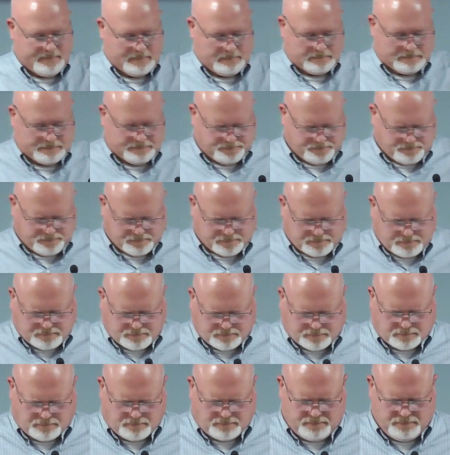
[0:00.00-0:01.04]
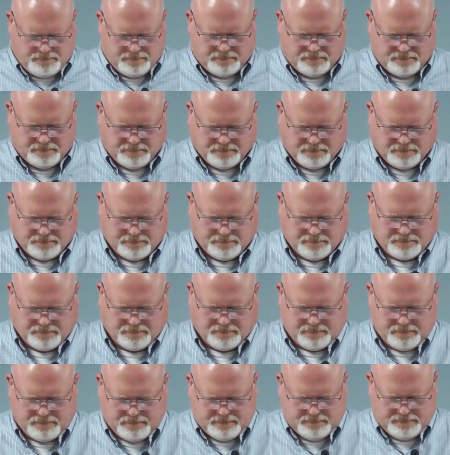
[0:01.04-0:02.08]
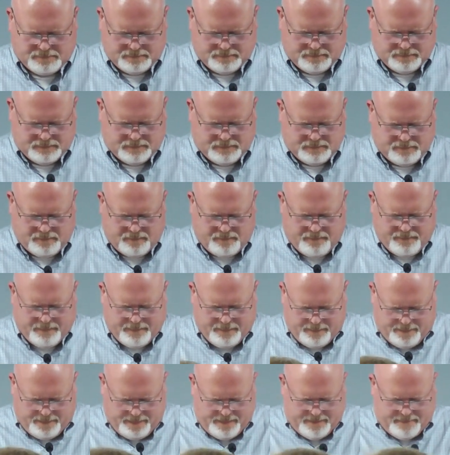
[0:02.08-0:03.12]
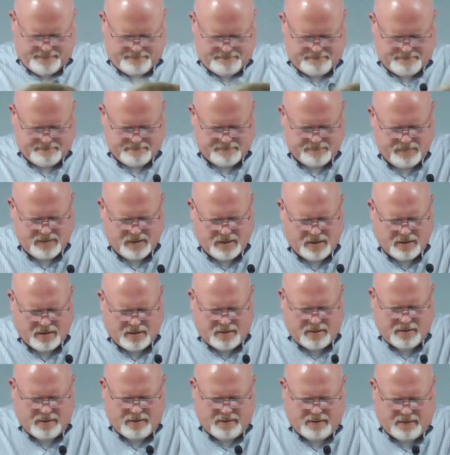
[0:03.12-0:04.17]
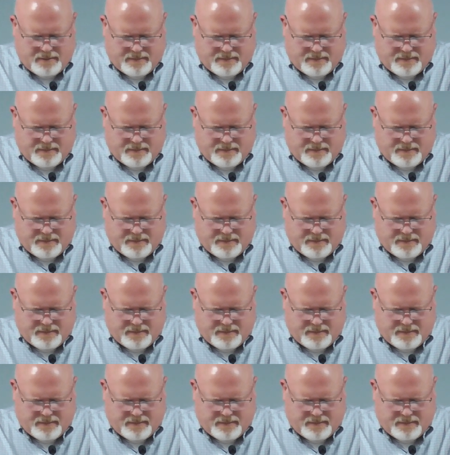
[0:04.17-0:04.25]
No one is speaking in this clip.